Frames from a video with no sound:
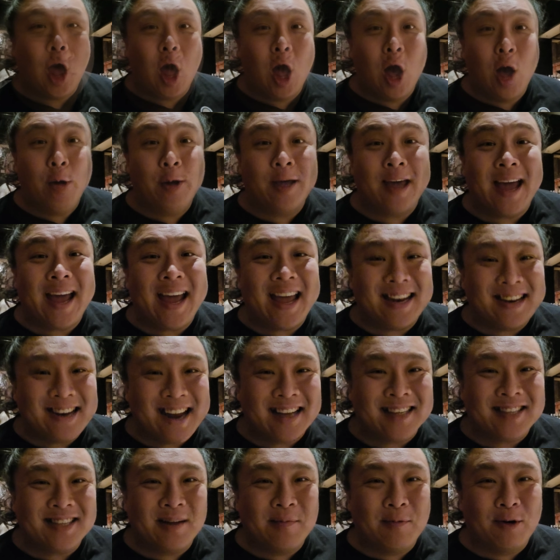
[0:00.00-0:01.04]
Okay, and
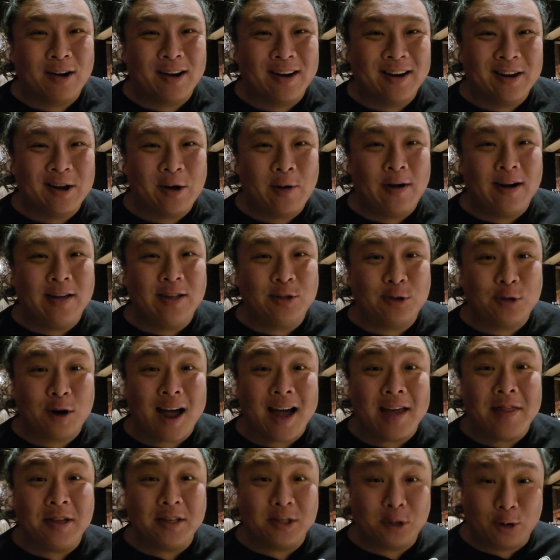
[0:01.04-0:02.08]
next up we're gonna go ahead and
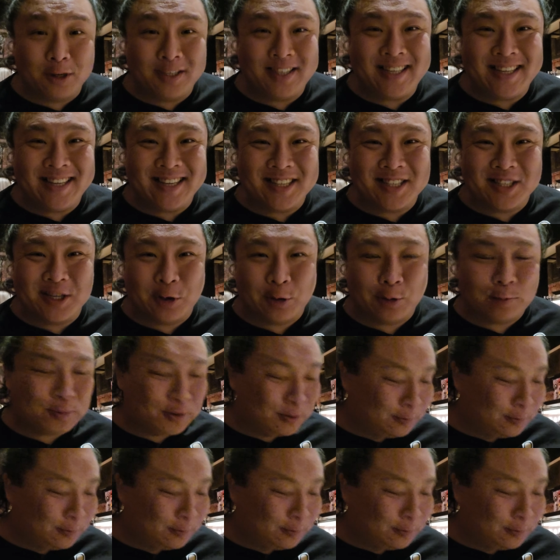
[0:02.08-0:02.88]
try the tortilla soup.